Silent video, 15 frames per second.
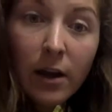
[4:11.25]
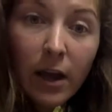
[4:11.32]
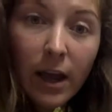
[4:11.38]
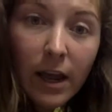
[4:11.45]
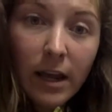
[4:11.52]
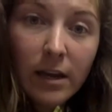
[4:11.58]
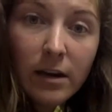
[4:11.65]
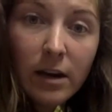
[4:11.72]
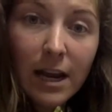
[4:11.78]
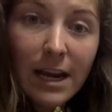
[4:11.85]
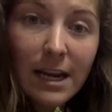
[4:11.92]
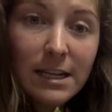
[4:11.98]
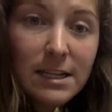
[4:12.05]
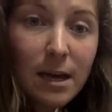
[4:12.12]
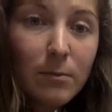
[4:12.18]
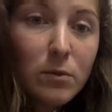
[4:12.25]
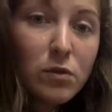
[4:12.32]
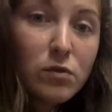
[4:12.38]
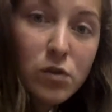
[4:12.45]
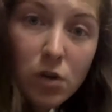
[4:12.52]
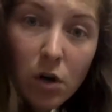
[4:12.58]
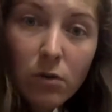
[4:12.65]
And anytime you
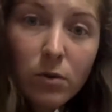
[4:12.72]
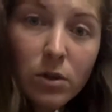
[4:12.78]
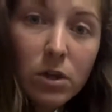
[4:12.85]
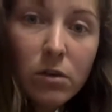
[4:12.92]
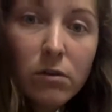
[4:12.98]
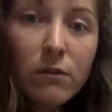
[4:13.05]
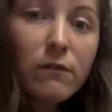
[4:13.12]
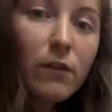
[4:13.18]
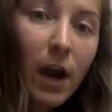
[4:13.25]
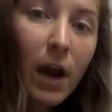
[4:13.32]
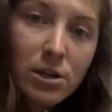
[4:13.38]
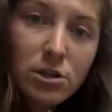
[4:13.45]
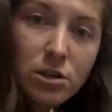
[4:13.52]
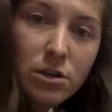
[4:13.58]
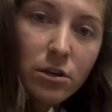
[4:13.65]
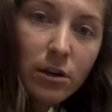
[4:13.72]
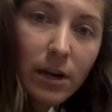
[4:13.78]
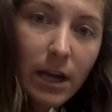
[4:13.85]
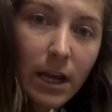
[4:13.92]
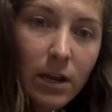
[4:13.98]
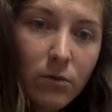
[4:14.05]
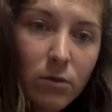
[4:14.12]
start with a unit fraction, you're going
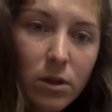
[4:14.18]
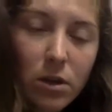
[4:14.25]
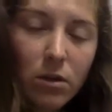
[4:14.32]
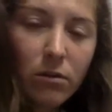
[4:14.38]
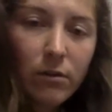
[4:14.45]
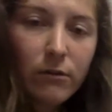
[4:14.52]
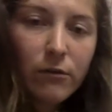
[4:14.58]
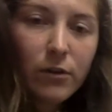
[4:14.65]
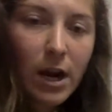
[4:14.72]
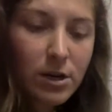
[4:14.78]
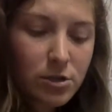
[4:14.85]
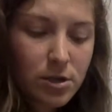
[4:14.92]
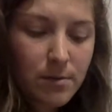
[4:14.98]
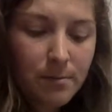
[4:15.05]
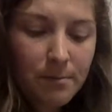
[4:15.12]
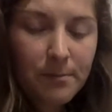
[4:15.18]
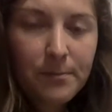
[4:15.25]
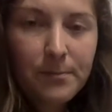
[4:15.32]
to end with a unit fraction.